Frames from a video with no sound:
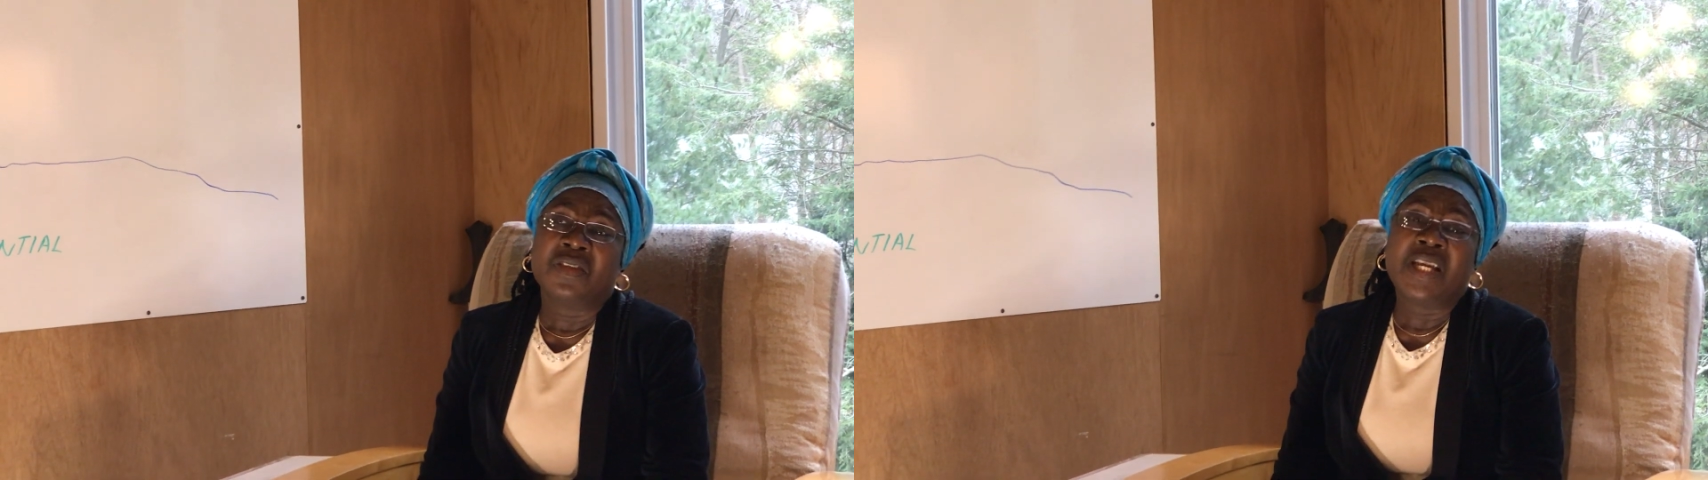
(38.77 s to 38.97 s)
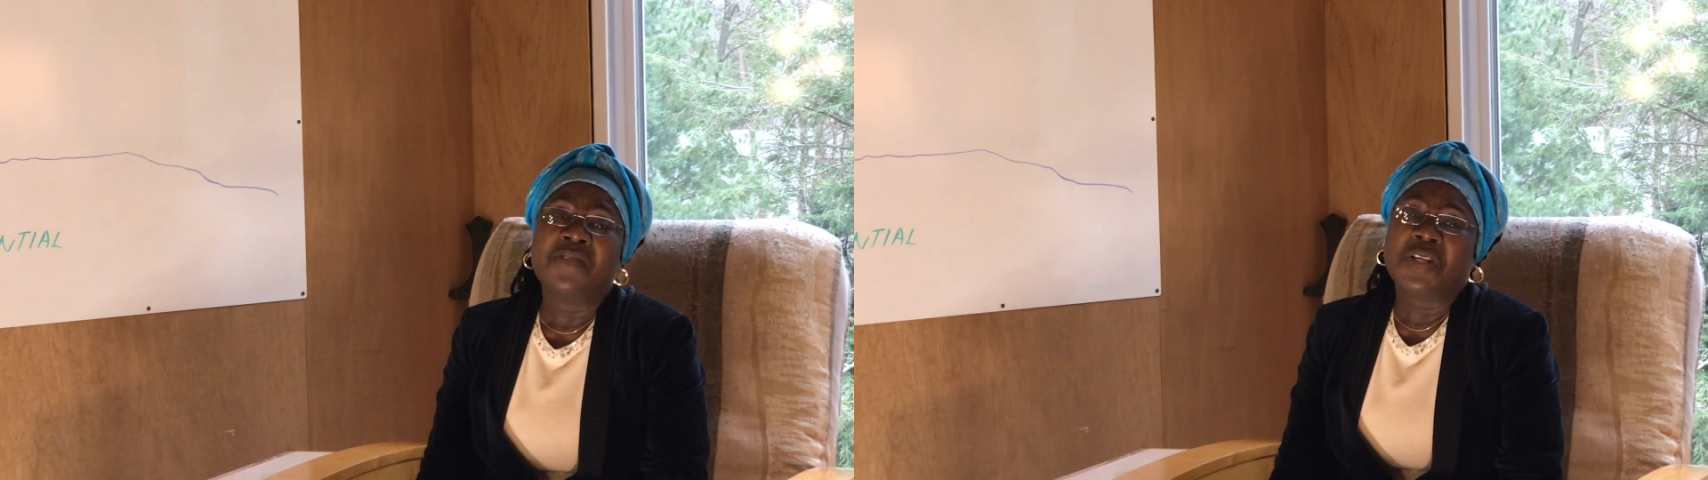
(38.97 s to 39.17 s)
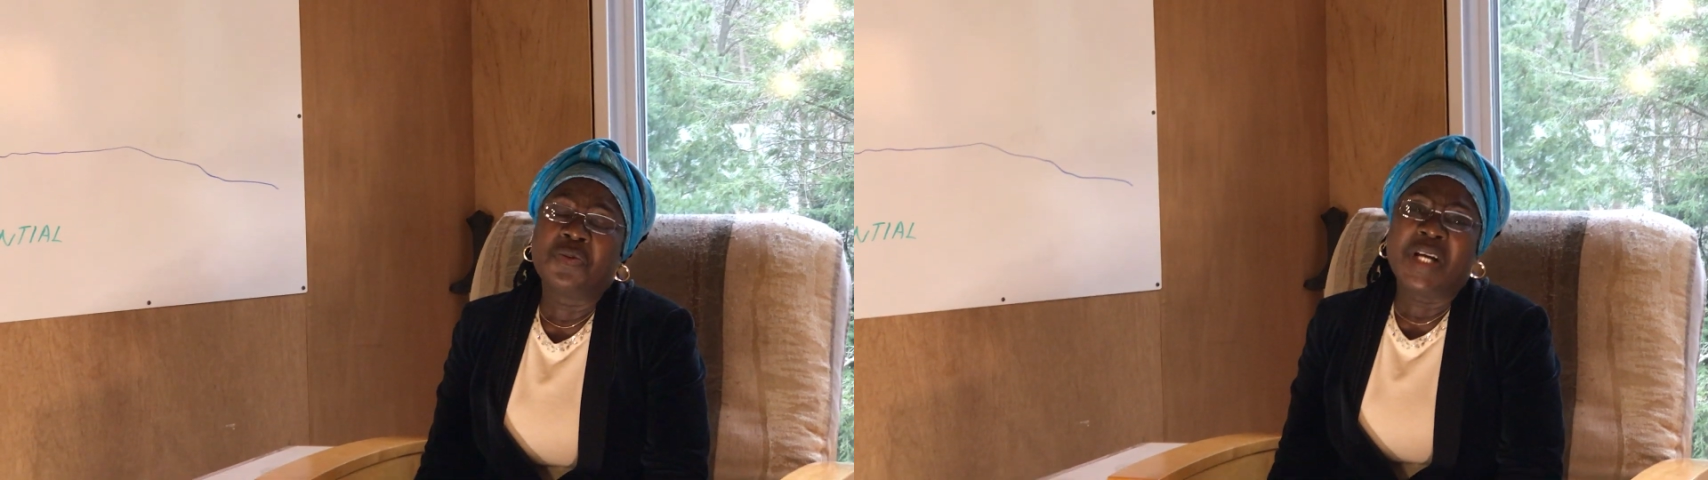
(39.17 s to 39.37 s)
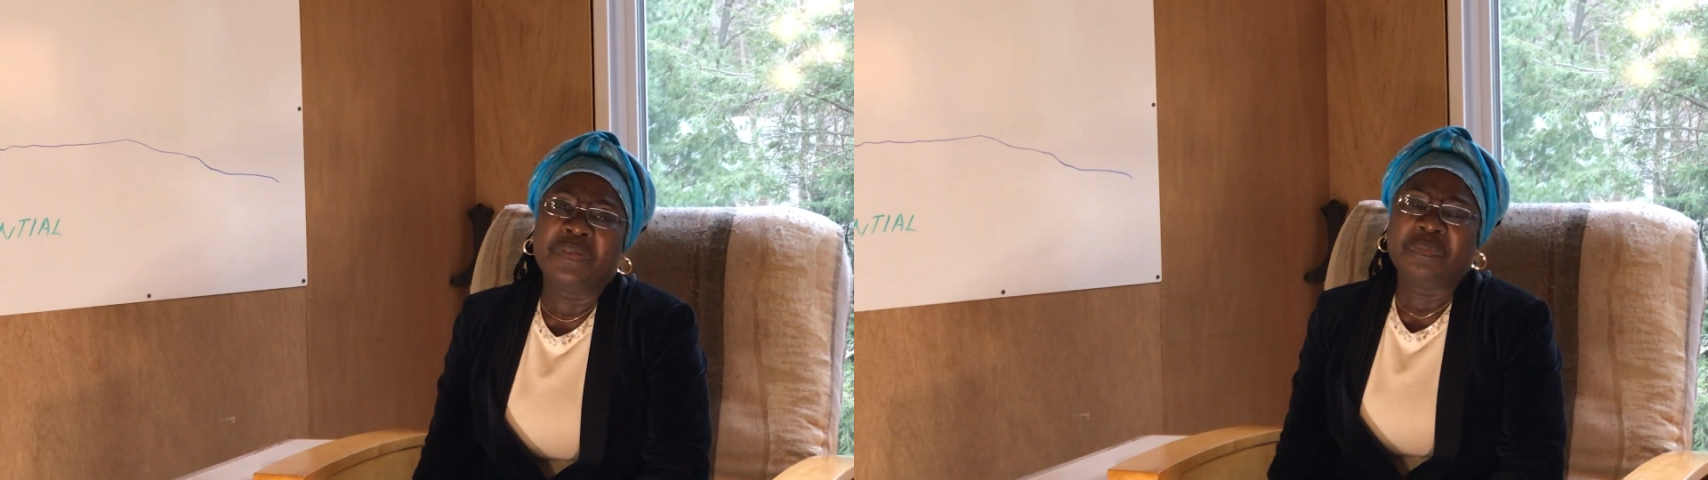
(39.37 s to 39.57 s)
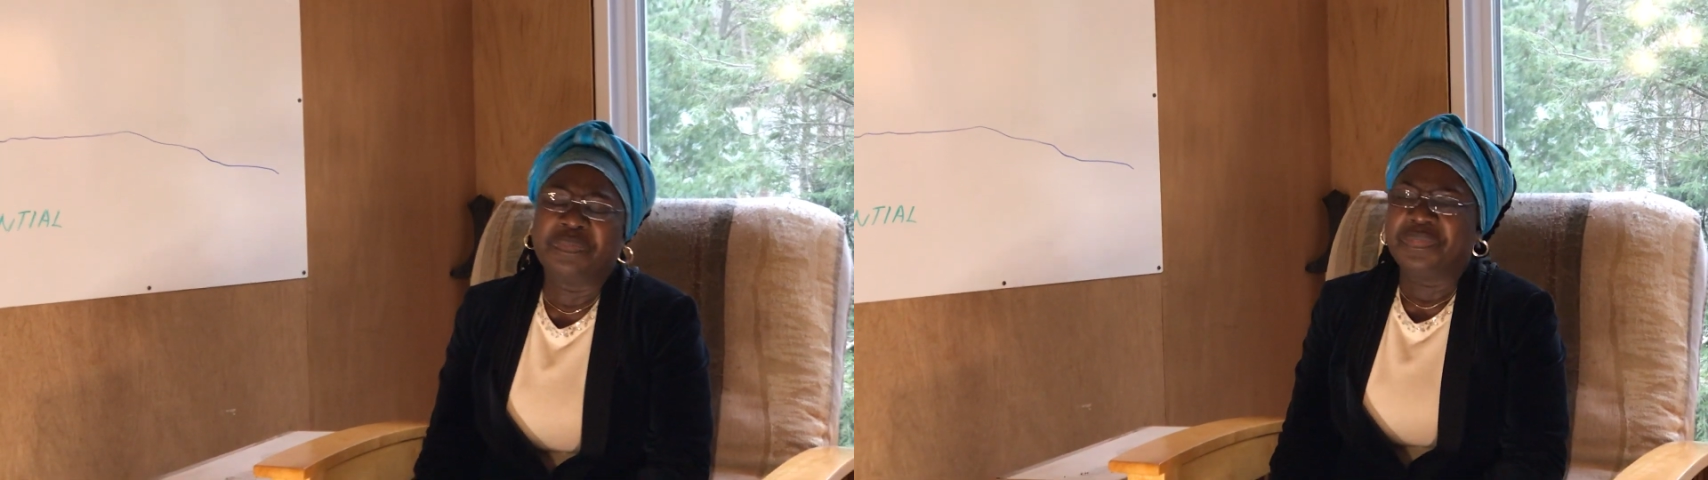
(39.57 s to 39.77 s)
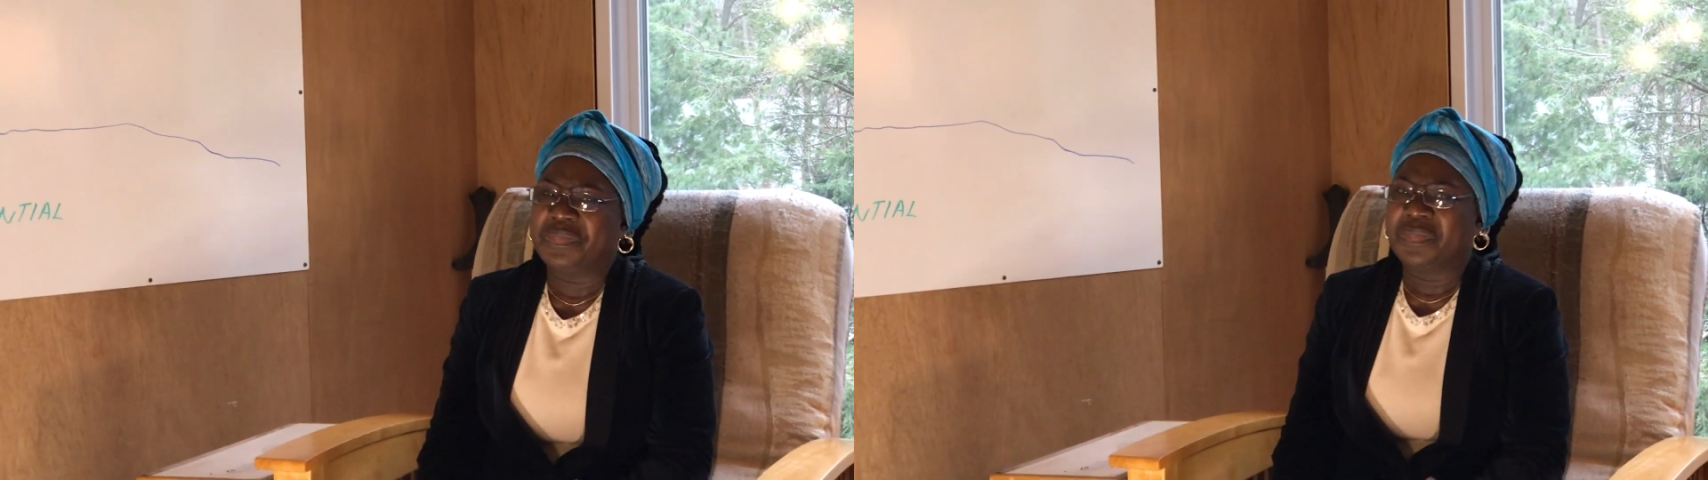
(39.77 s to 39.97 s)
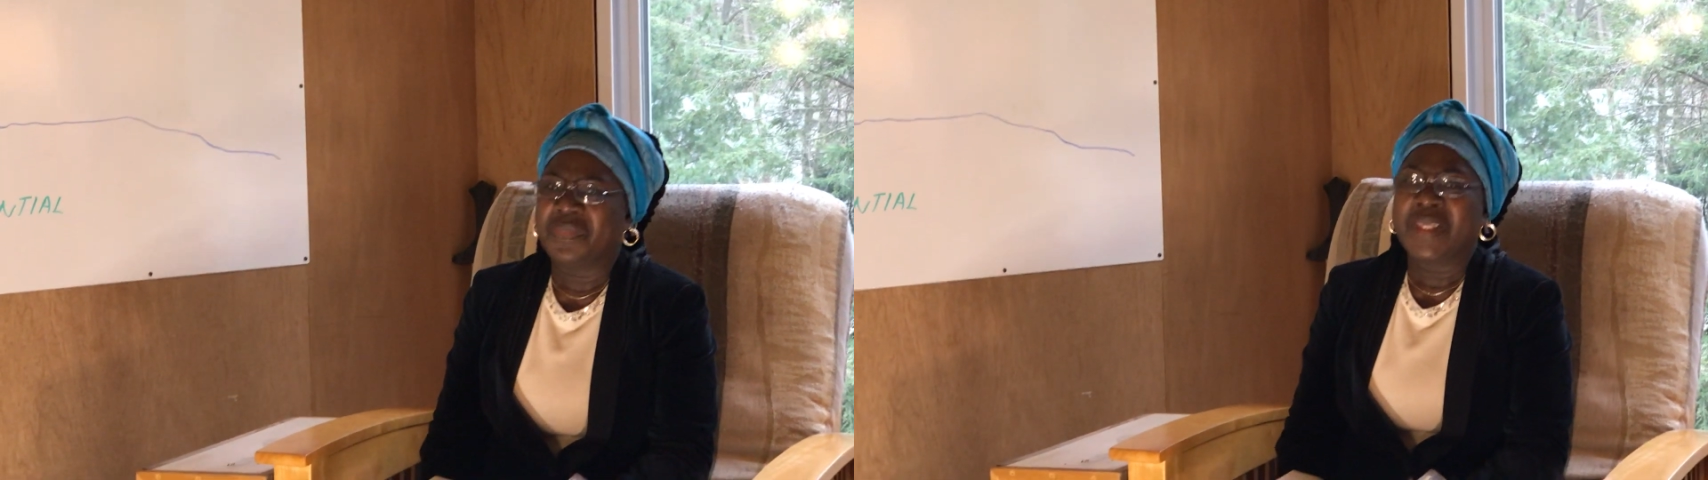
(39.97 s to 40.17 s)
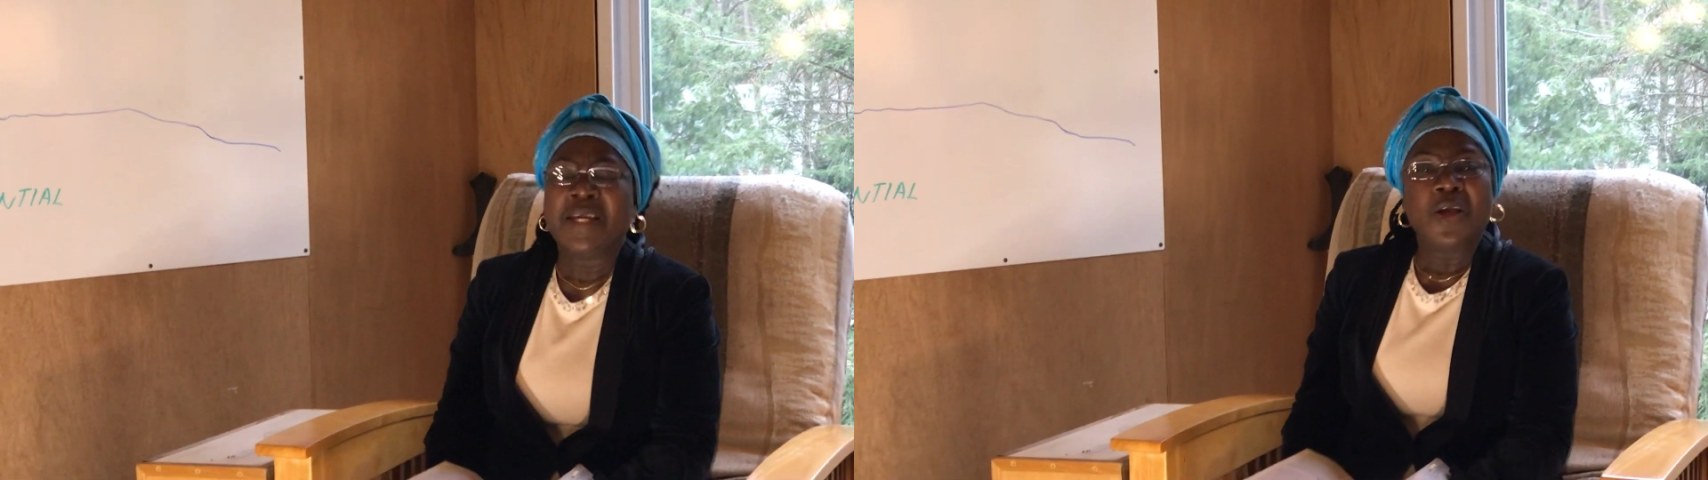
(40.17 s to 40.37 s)
everyone.
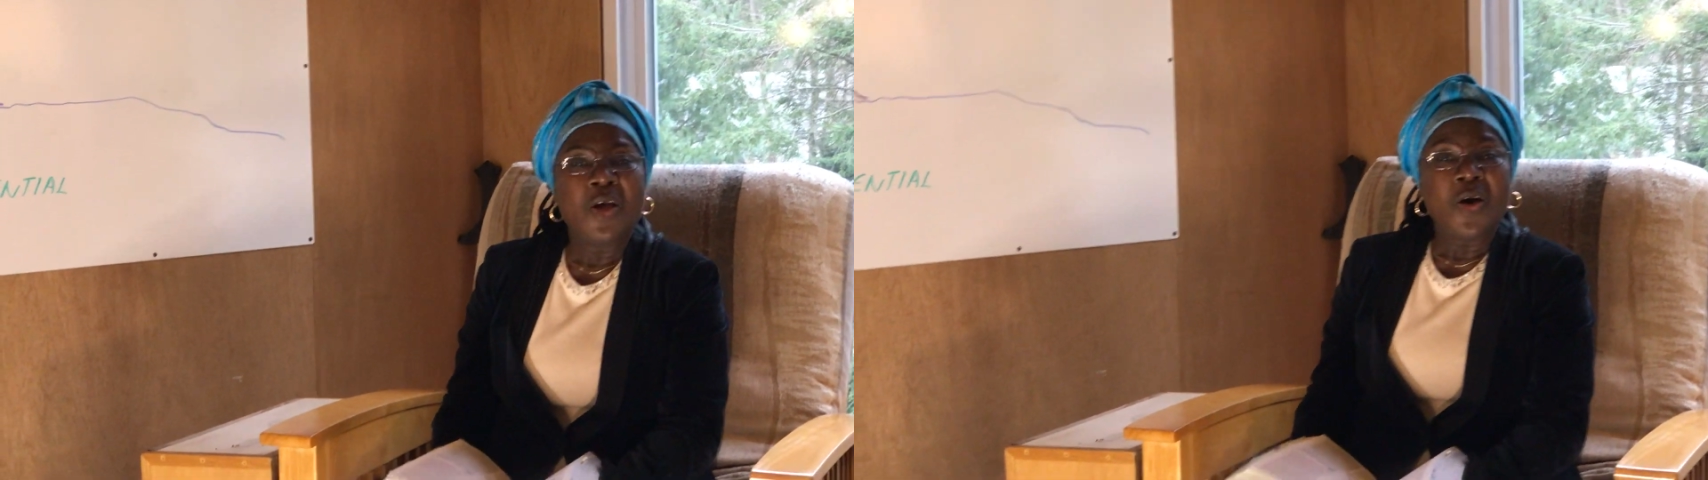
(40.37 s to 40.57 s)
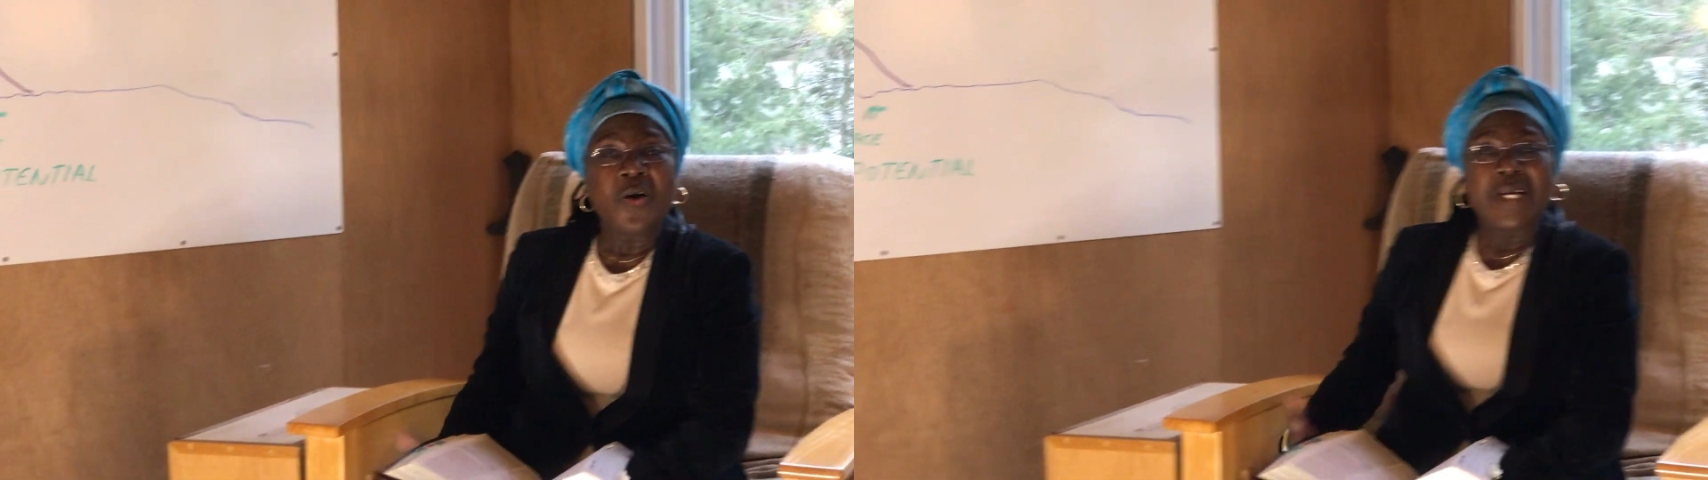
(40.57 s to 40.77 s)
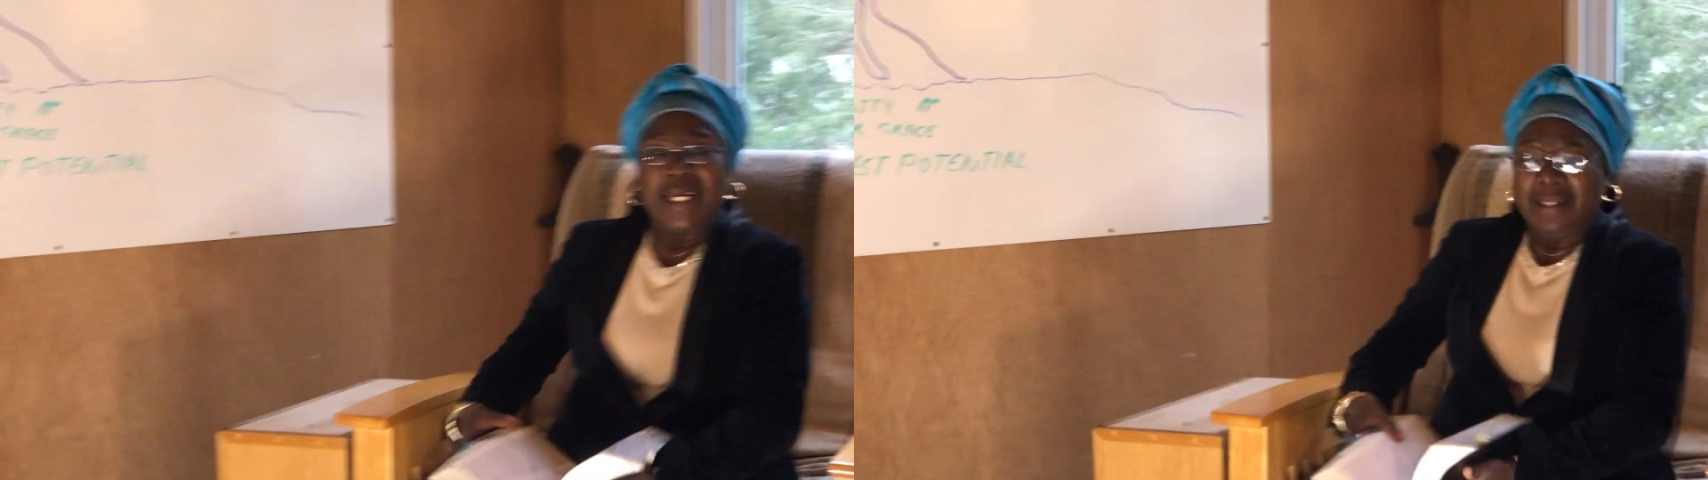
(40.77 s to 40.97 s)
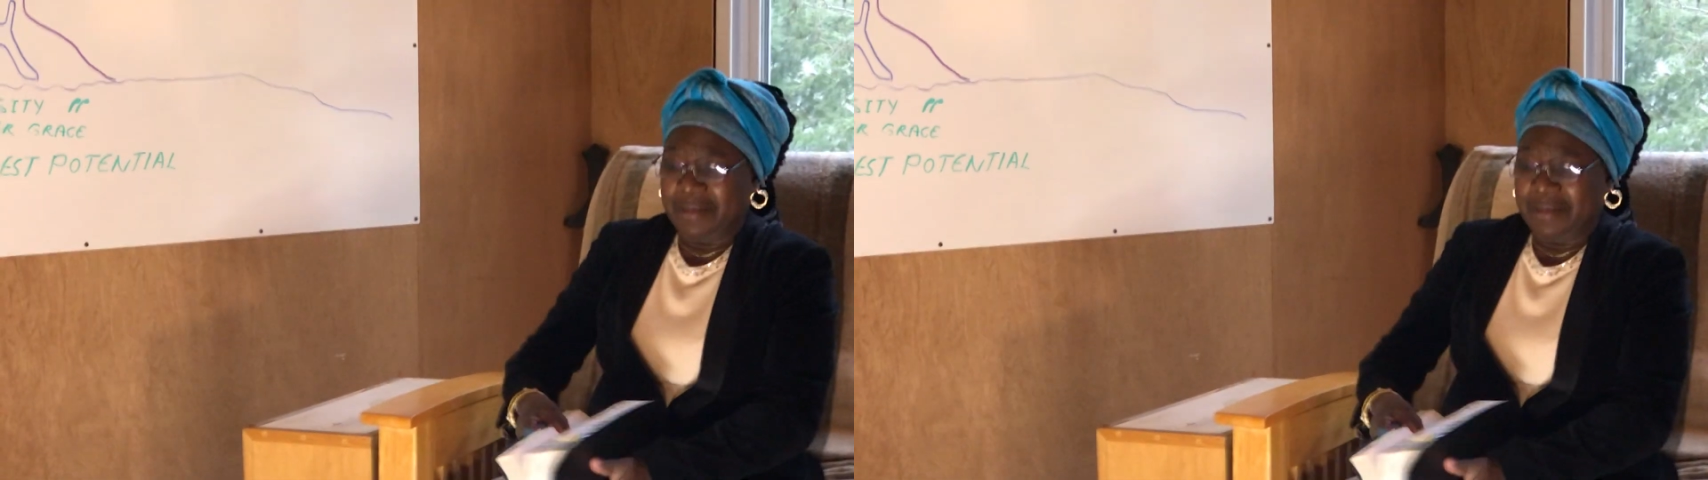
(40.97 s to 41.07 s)
Okay,